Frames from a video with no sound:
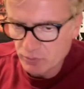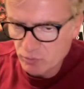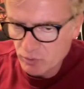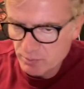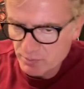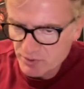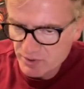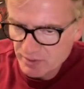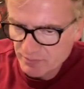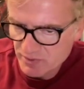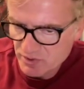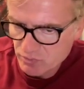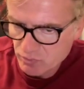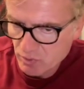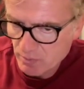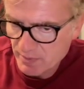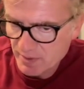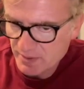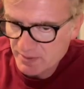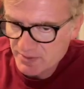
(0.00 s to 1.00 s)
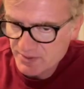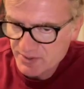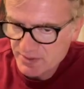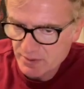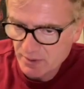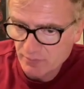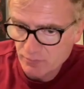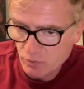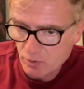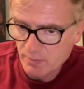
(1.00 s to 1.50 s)
on rumors of romance
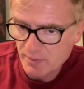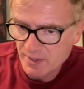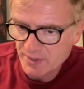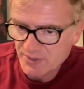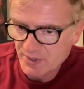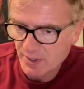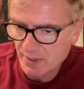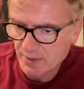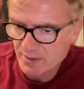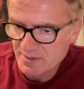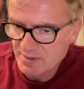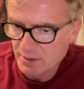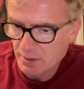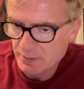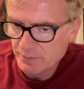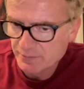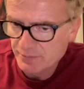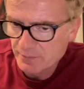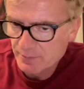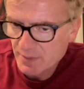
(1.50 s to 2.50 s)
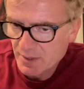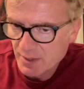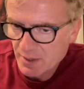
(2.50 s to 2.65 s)
in his life,